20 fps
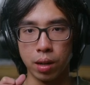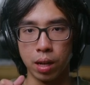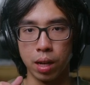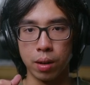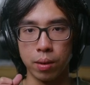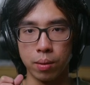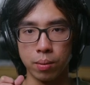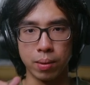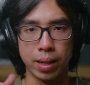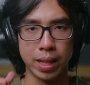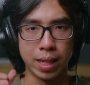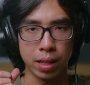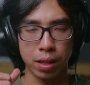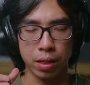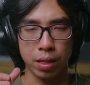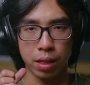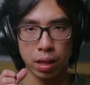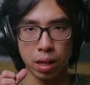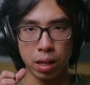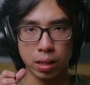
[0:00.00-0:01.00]

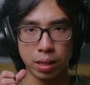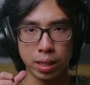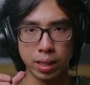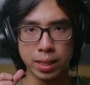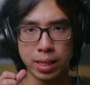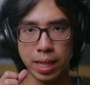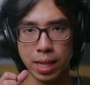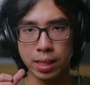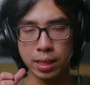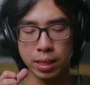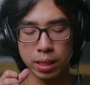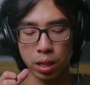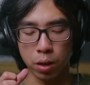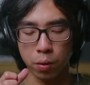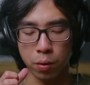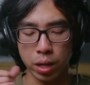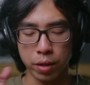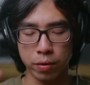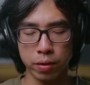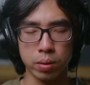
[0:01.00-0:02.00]
length distance
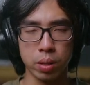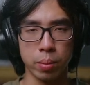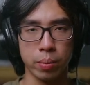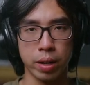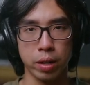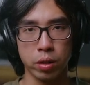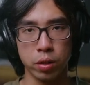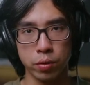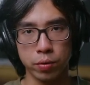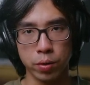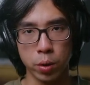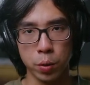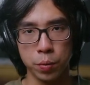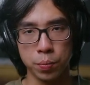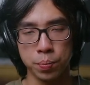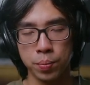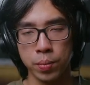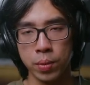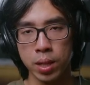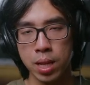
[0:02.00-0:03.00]
away from the
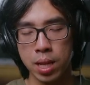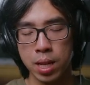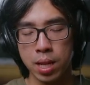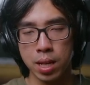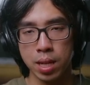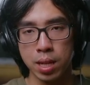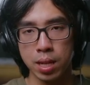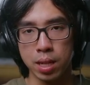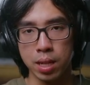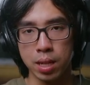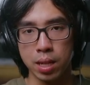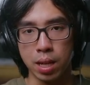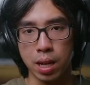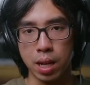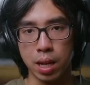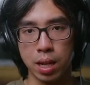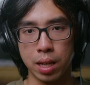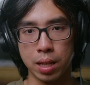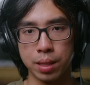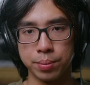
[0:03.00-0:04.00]
microphone.
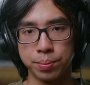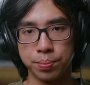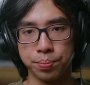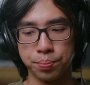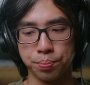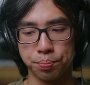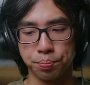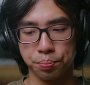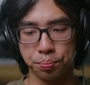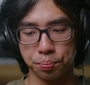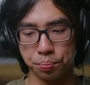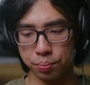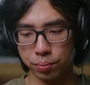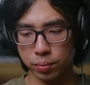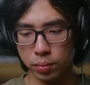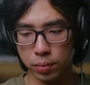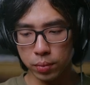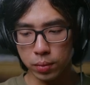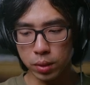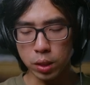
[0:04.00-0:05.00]

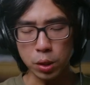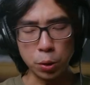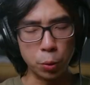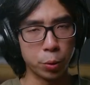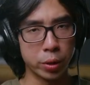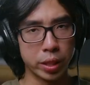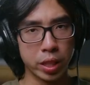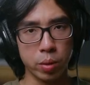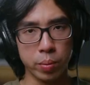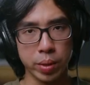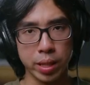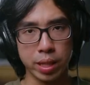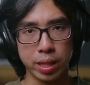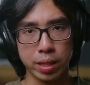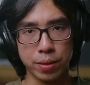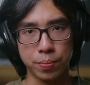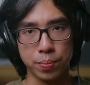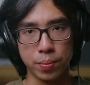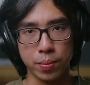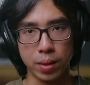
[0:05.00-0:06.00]
You tell
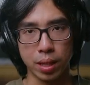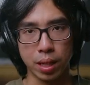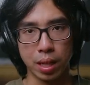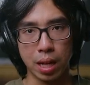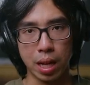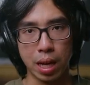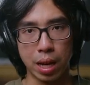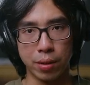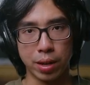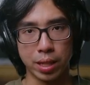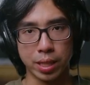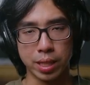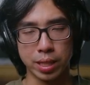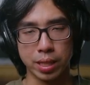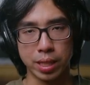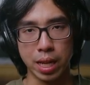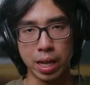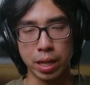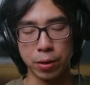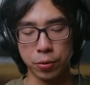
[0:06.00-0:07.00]
me, how does it
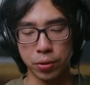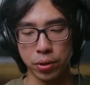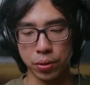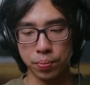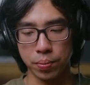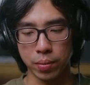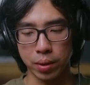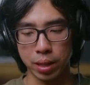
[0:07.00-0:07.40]
sound?